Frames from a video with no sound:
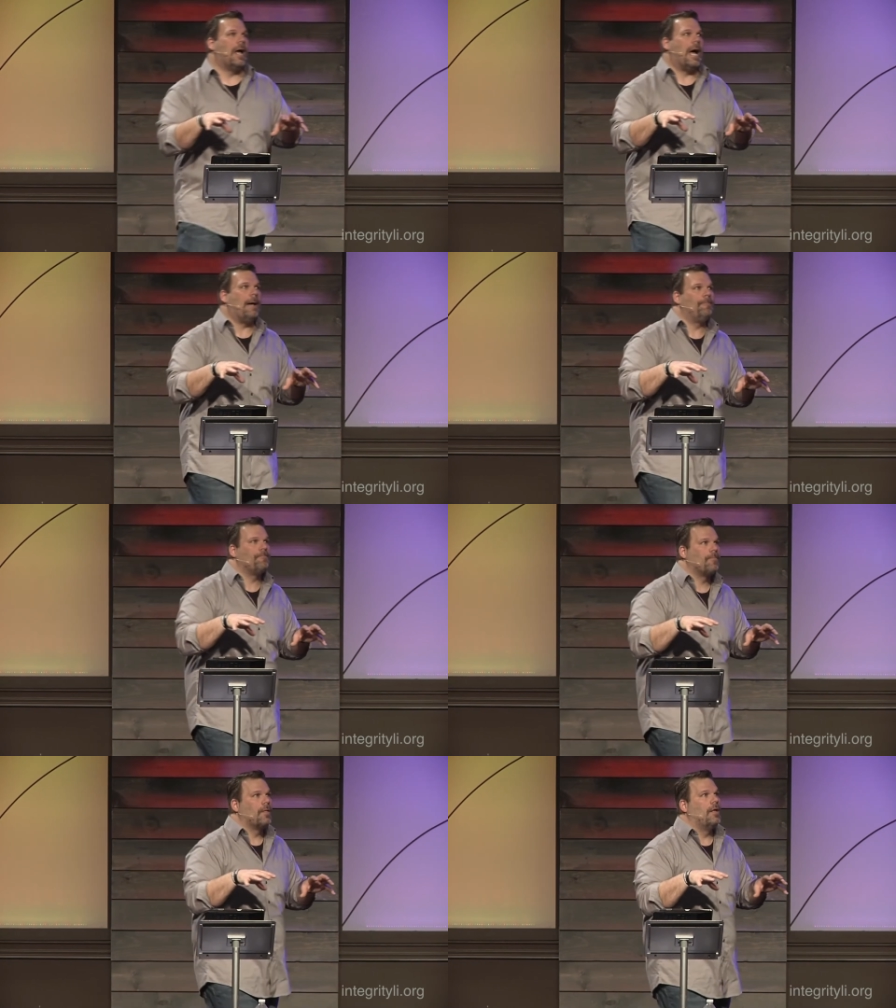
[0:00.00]

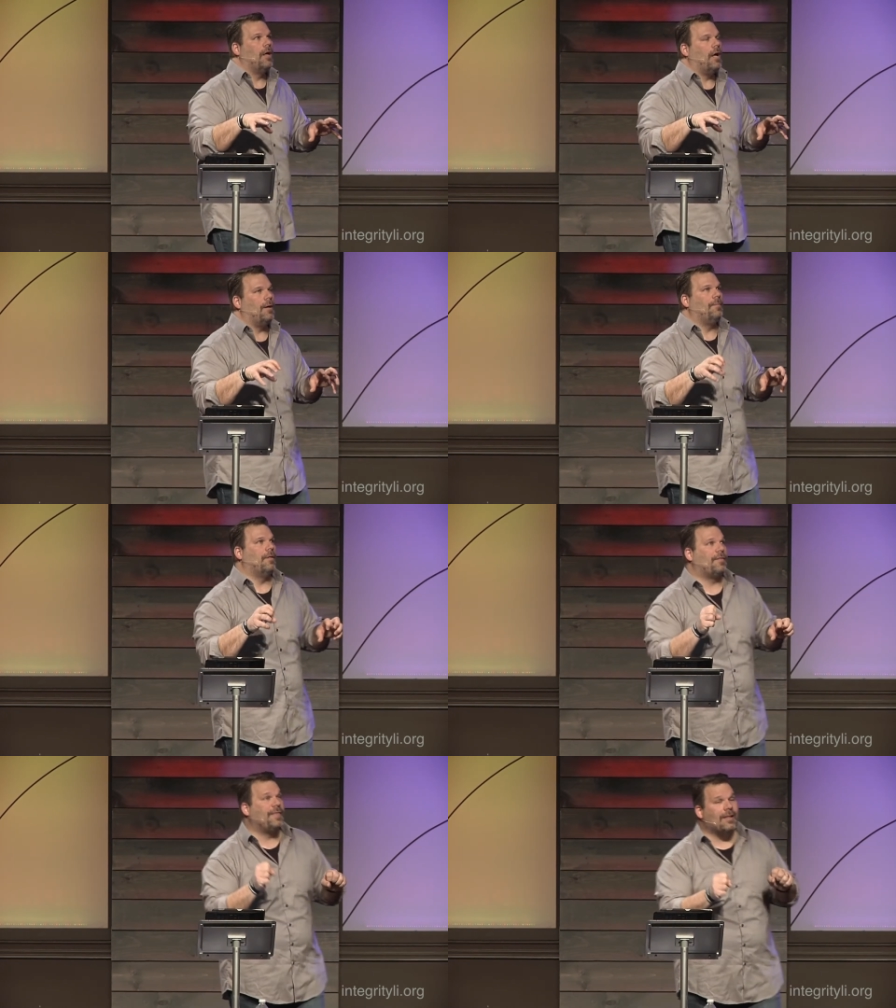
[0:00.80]
Um,
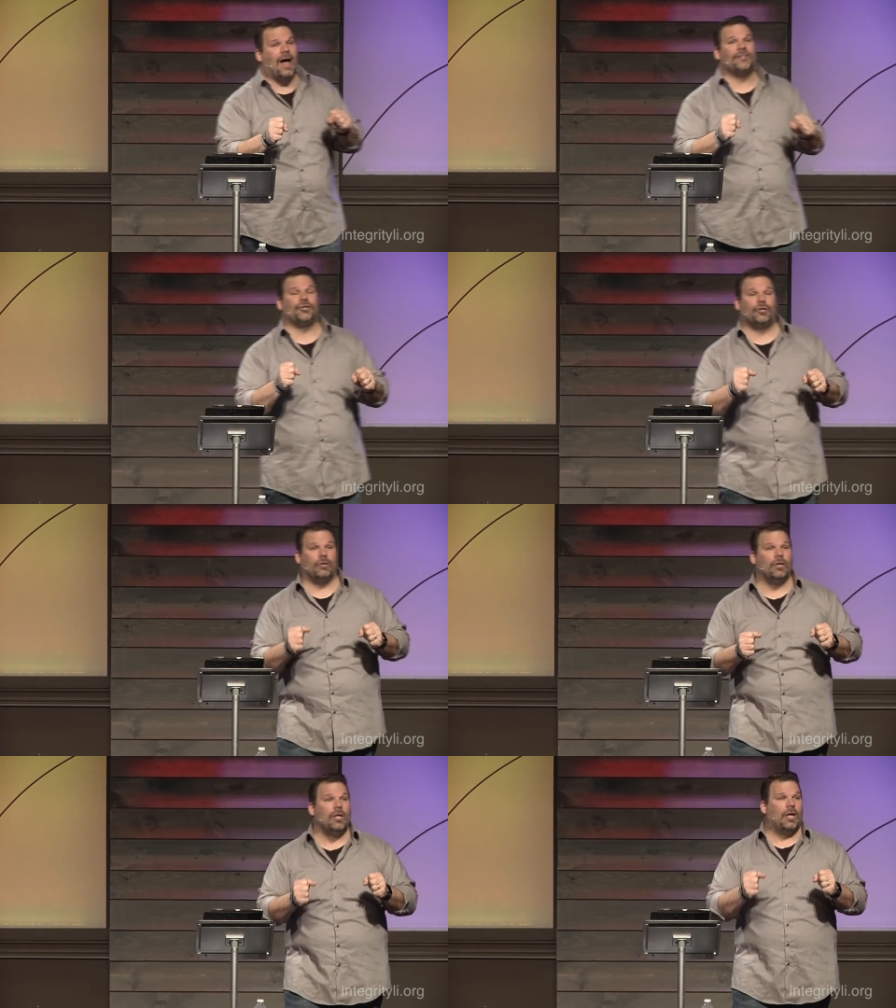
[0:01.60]
uh,
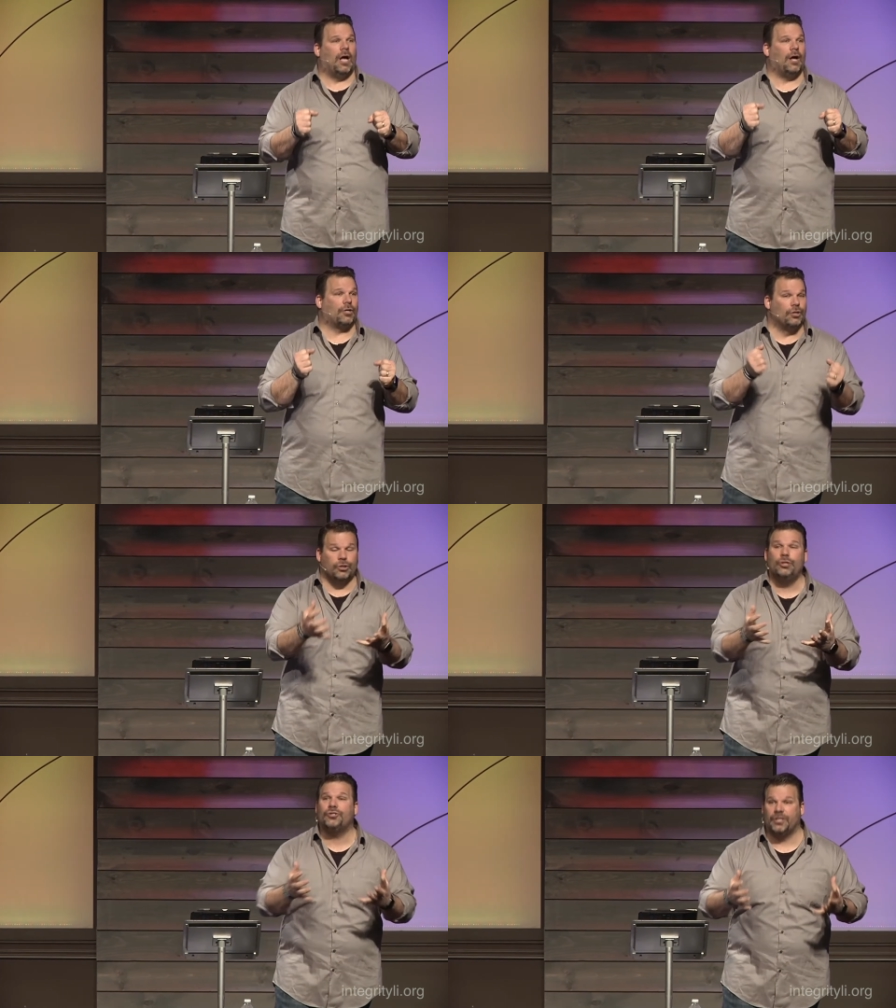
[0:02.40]
theological uh,
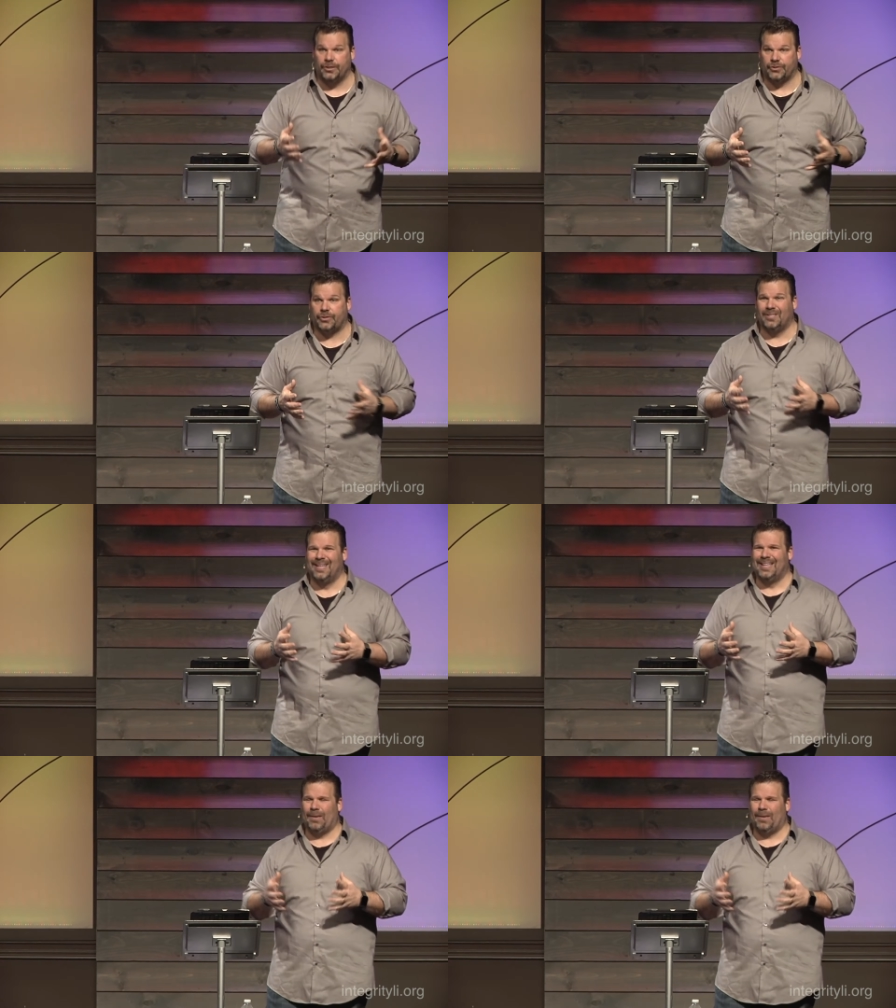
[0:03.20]
conclusions,